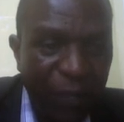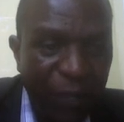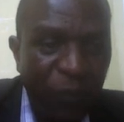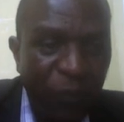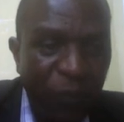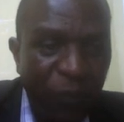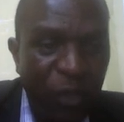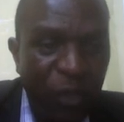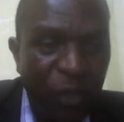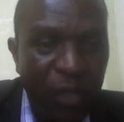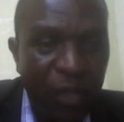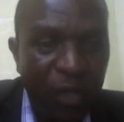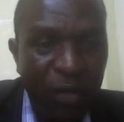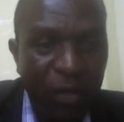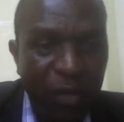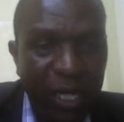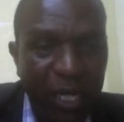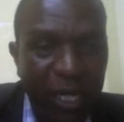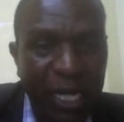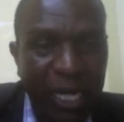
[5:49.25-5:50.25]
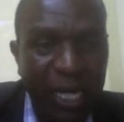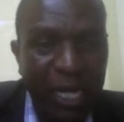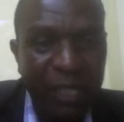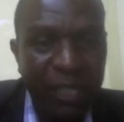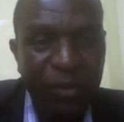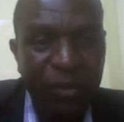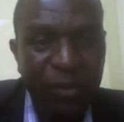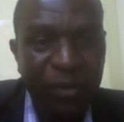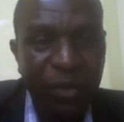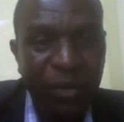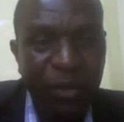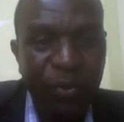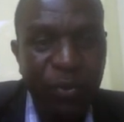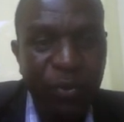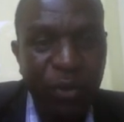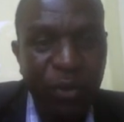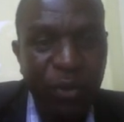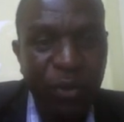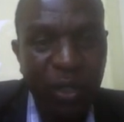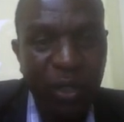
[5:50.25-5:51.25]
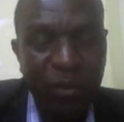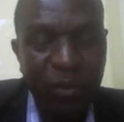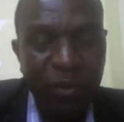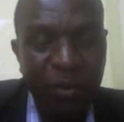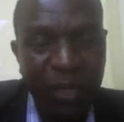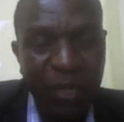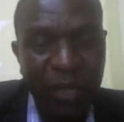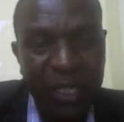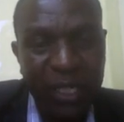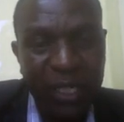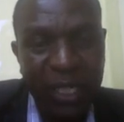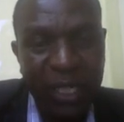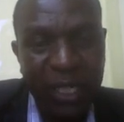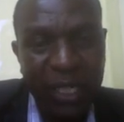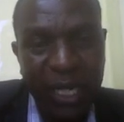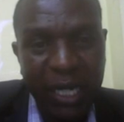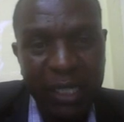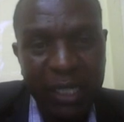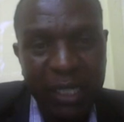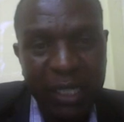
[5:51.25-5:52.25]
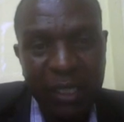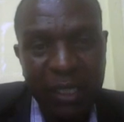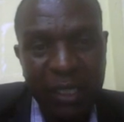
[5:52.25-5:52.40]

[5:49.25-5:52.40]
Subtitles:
Then you can add it to the pool, magnetic current,